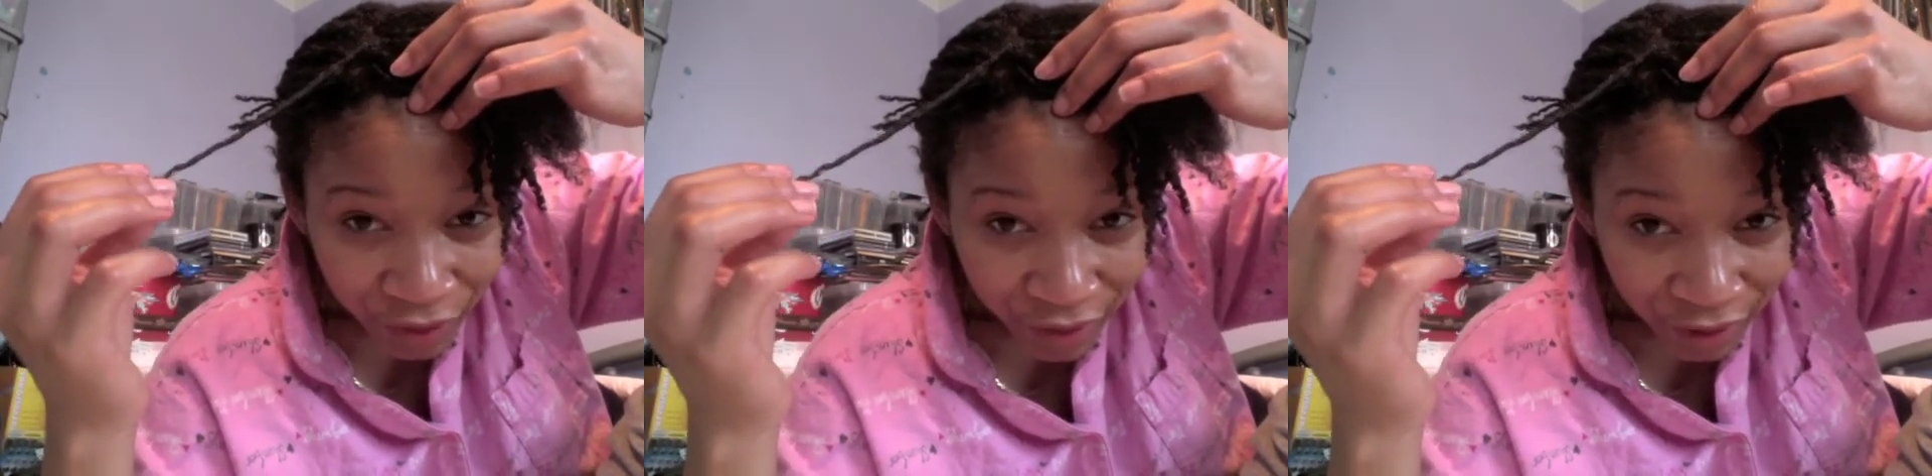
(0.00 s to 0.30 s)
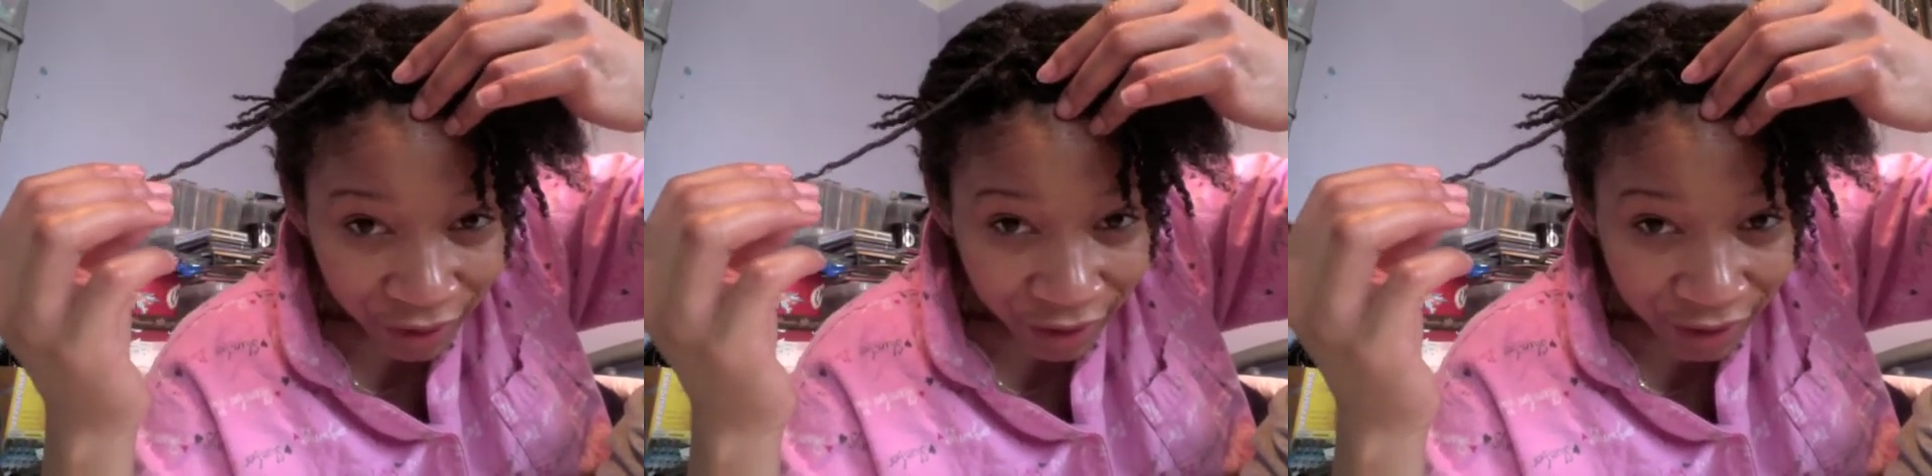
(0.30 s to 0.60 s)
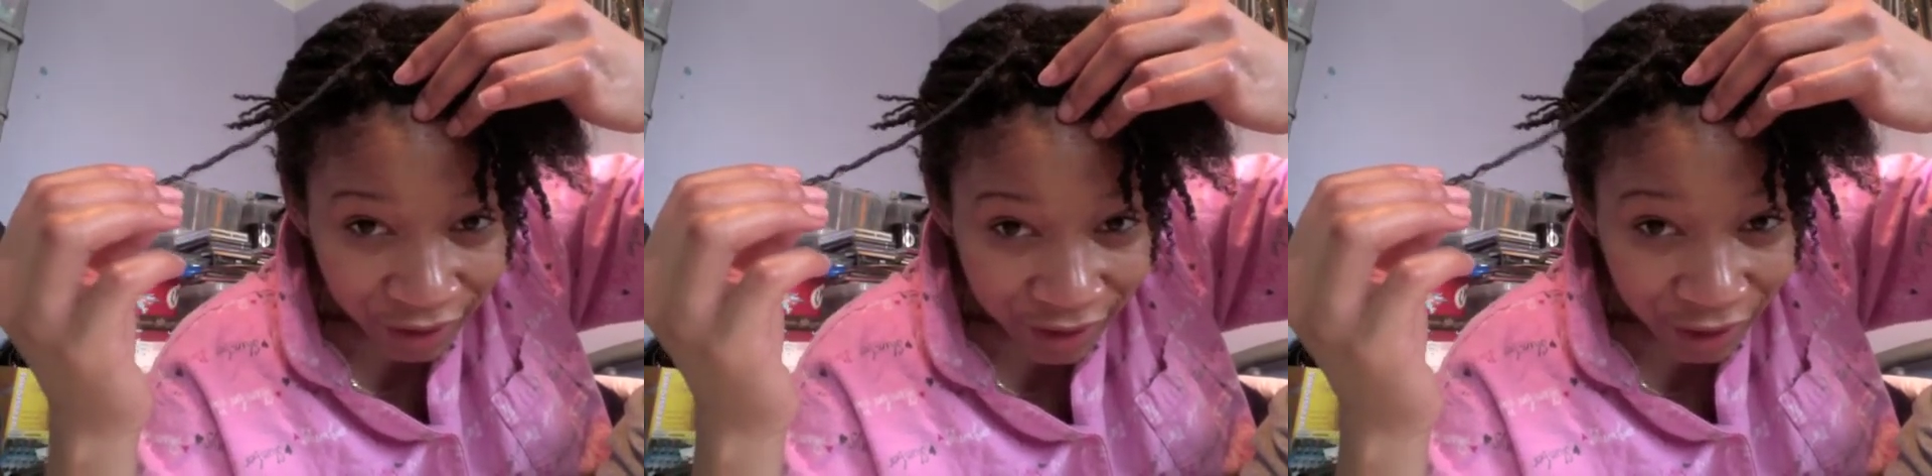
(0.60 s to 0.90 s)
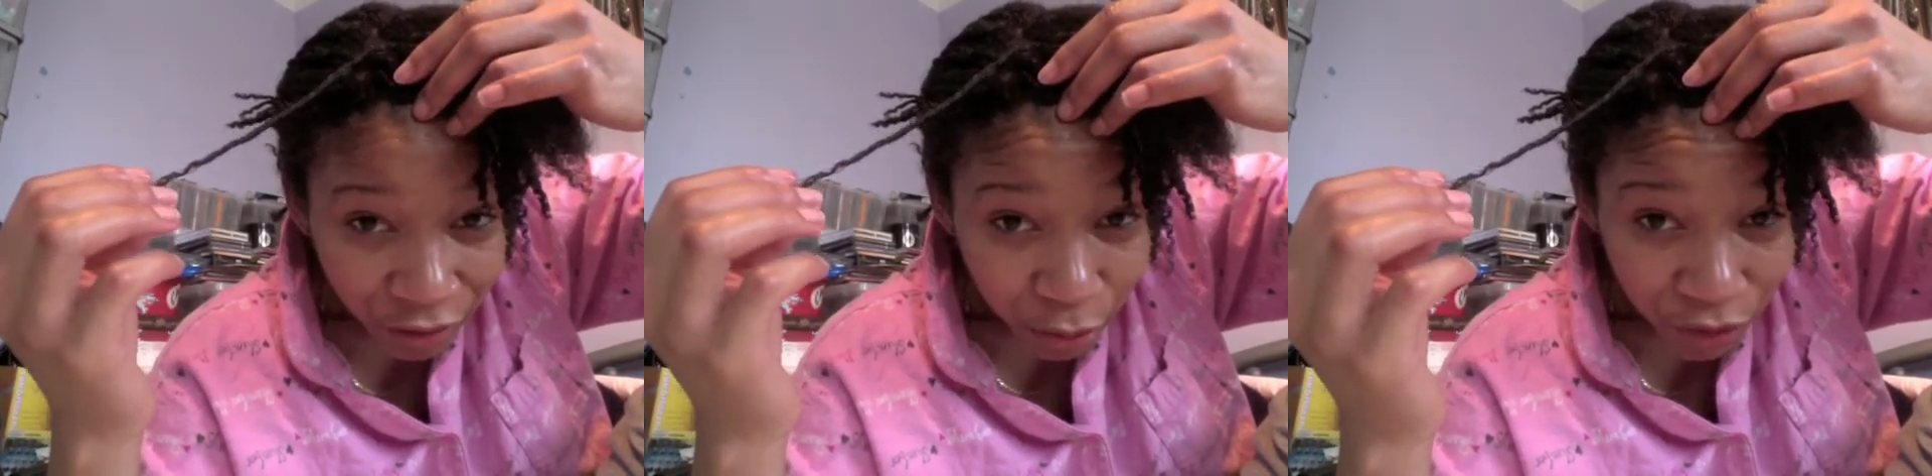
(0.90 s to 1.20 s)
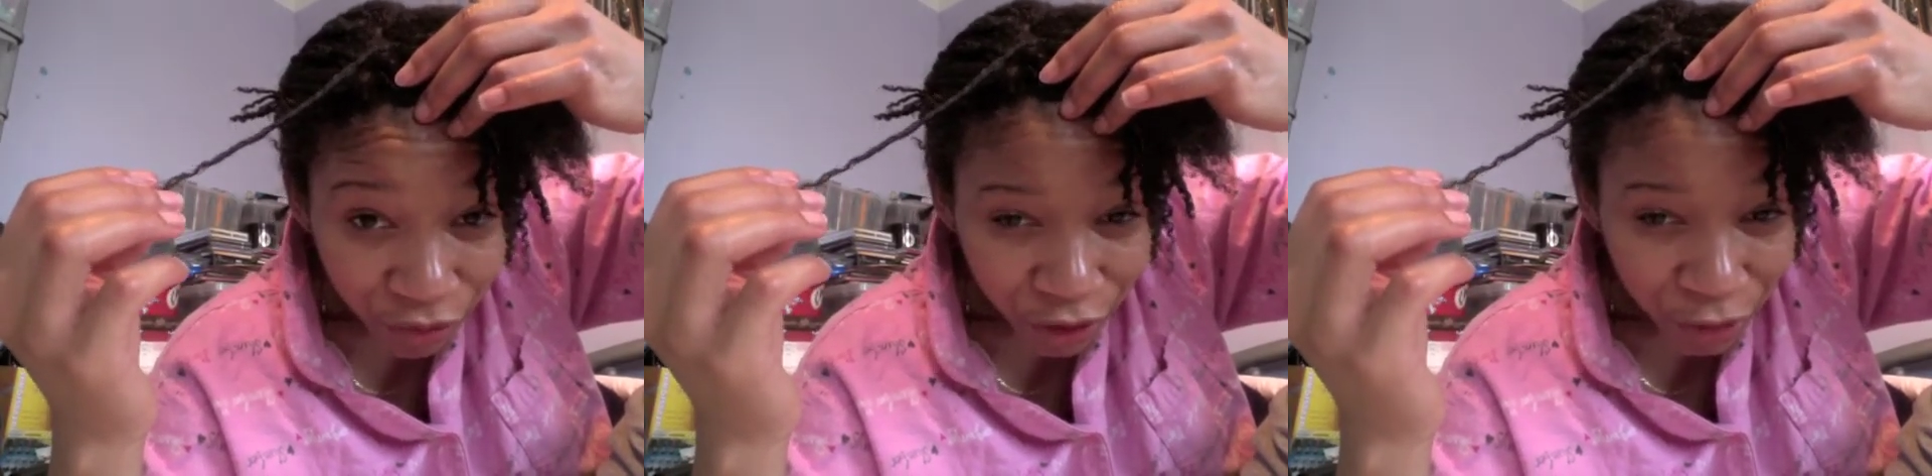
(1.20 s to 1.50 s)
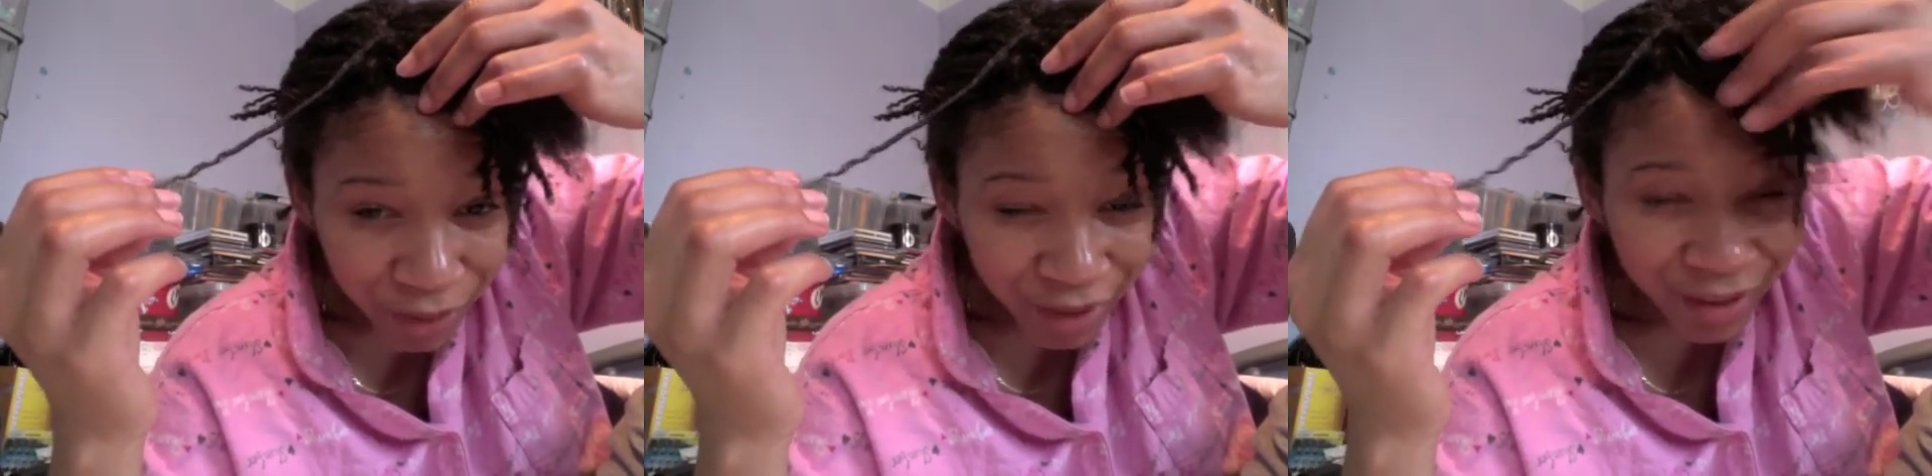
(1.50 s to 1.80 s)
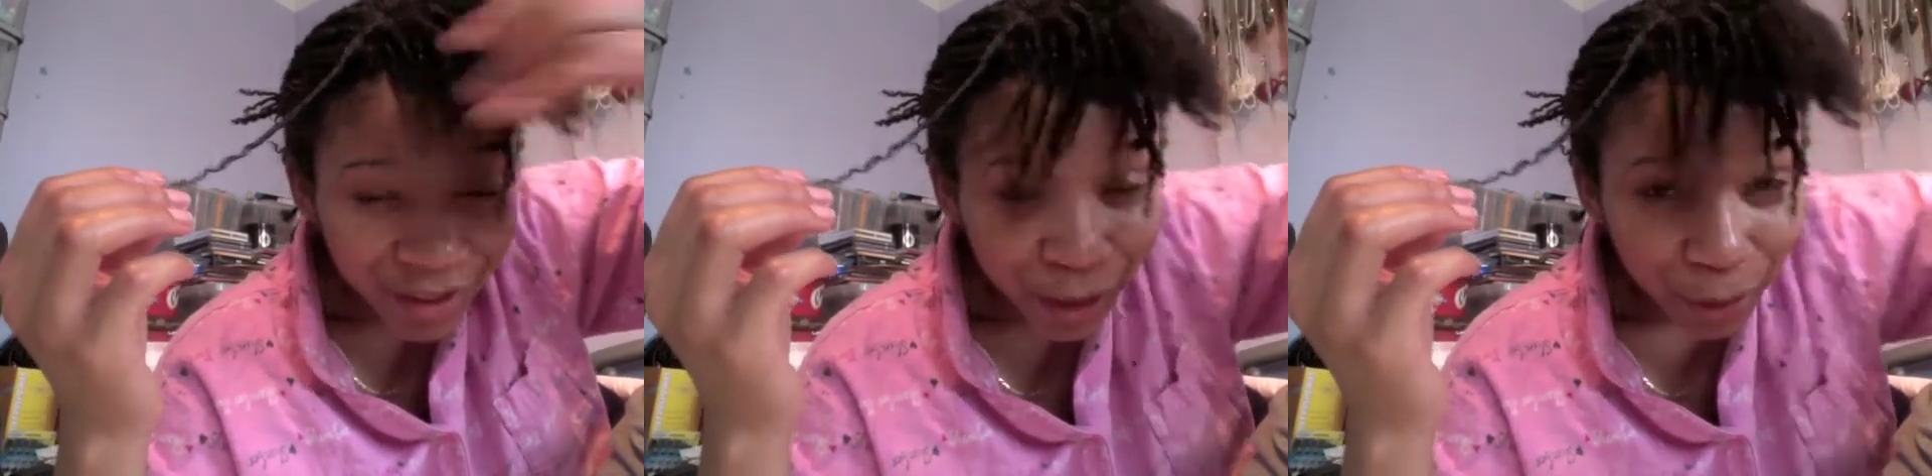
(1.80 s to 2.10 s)
so it's kind of nice to have a bit of volume there.
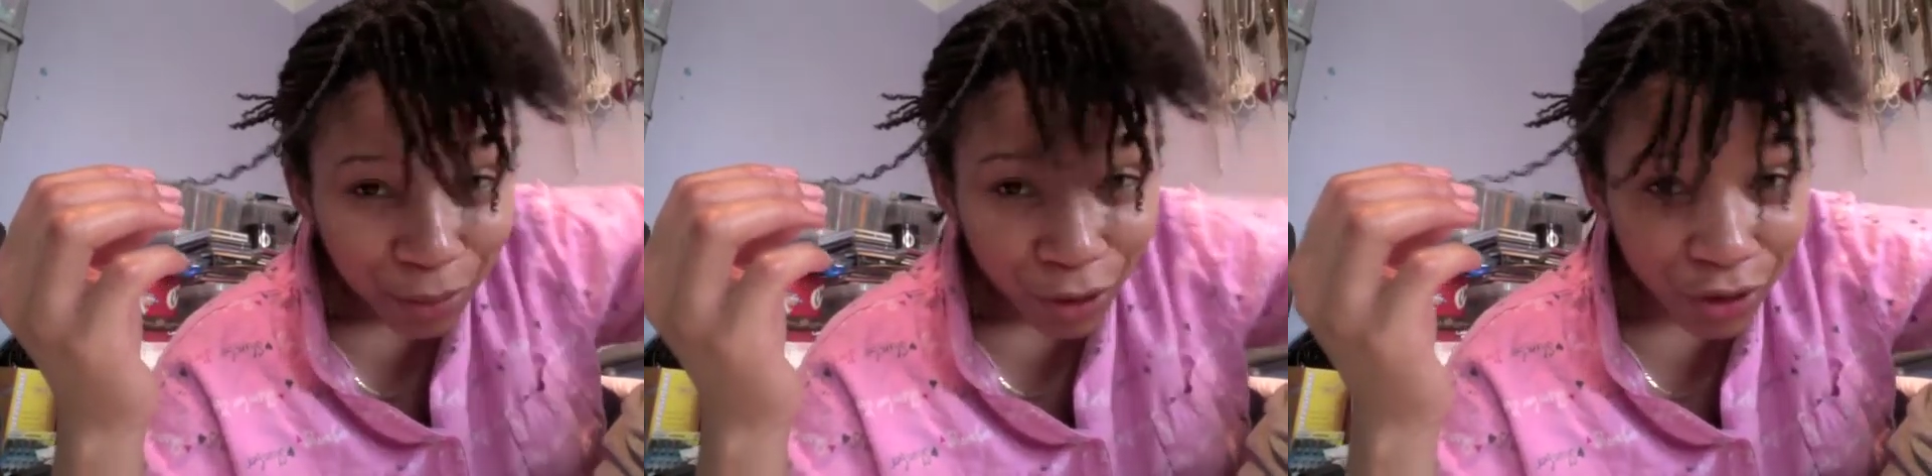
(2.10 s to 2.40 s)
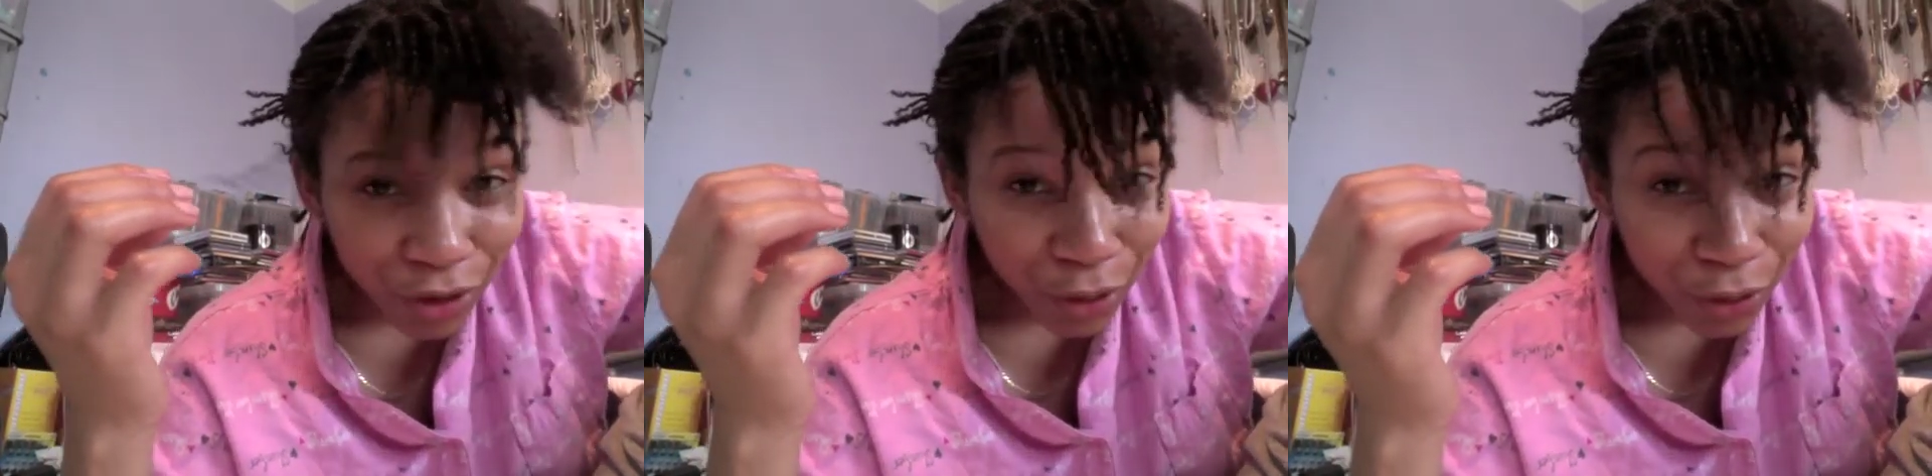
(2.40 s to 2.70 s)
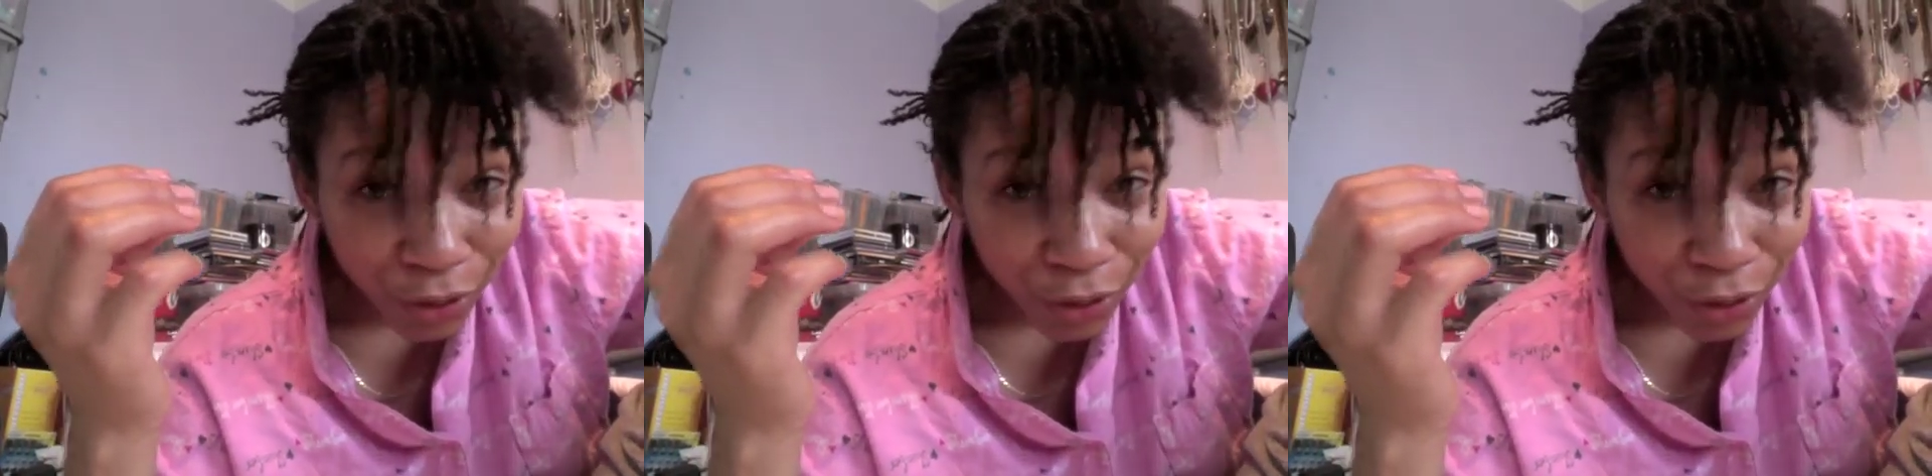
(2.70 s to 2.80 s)
So now I'm not so